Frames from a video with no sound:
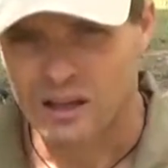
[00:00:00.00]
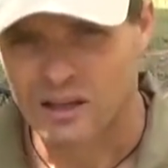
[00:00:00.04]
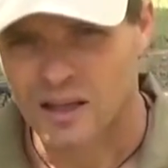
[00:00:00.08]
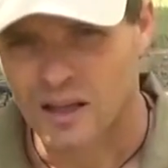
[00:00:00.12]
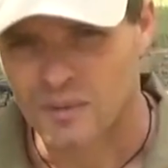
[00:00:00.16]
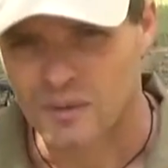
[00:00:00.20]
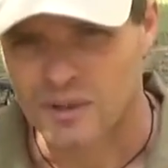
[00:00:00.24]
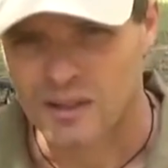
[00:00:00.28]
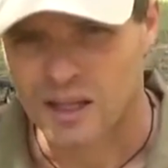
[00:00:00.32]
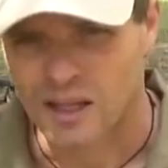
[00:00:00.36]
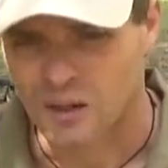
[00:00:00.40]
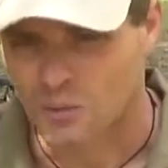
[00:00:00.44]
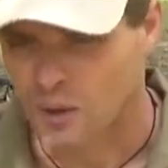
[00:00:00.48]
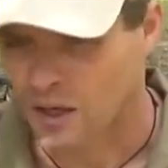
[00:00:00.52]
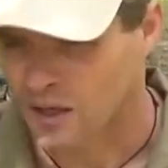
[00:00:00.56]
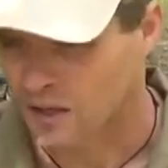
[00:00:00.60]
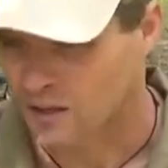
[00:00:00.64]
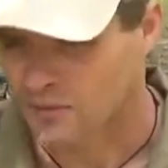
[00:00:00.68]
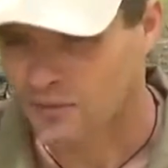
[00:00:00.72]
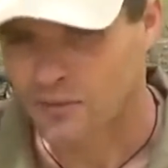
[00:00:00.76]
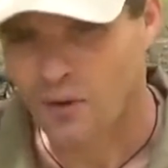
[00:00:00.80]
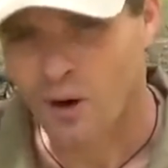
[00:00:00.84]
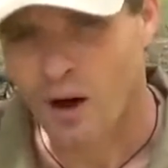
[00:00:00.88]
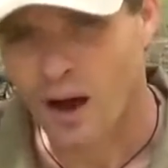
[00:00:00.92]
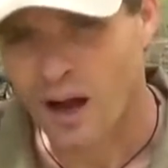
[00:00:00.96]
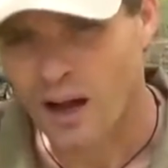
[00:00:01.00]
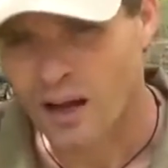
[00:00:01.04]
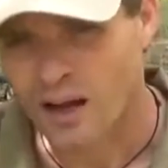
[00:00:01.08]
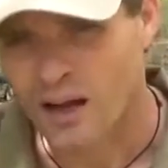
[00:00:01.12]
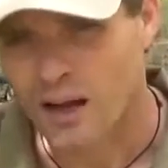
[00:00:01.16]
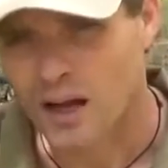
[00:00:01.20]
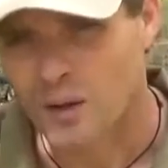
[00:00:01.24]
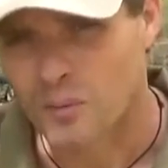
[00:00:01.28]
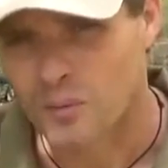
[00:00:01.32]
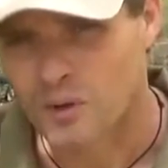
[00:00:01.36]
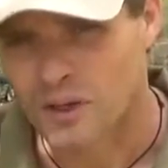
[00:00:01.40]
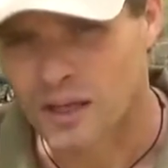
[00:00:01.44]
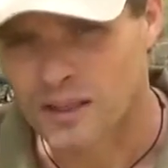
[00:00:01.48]
Let me cut away to the fire
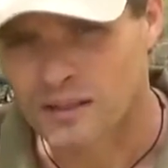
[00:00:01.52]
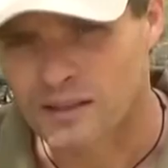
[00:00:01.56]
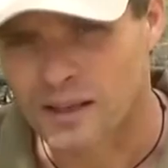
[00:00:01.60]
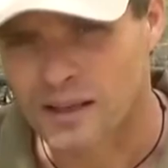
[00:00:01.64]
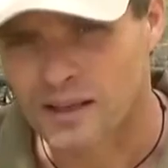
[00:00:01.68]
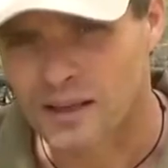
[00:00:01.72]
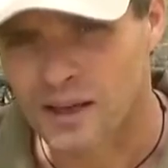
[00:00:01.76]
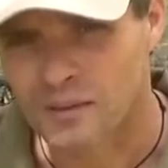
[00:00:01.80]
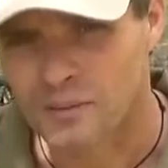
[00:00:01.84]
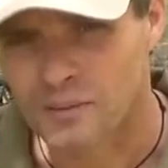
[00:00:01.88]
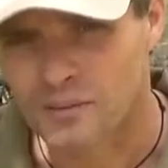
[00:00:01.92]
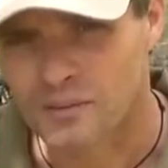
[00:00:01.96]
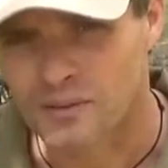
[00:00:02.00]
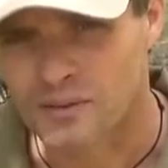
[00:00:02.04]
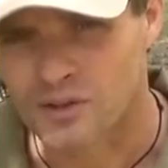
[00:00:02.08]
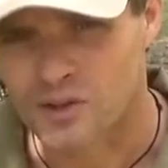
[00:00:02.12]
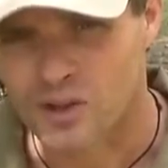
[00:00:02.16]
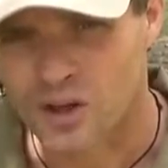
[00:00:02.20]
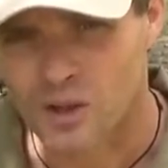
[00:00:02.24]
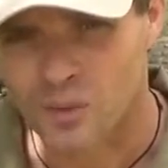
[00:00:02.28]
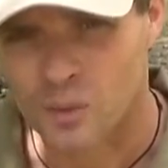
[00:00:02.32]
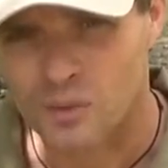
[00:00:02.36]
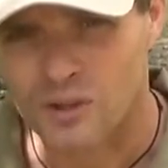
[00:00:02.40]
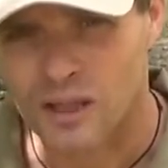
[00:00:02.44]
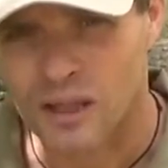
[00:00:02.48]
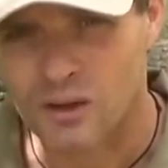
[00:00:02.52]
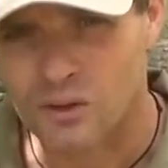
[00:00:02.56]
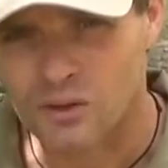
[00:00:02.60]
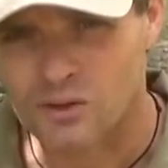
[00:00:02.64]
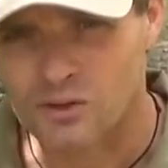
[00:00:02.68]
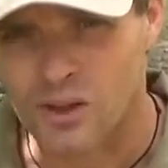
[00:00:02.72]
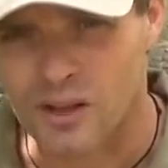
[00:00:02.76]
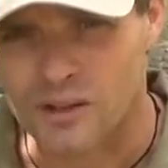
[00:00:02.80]
and we'll get that up and show you what that looks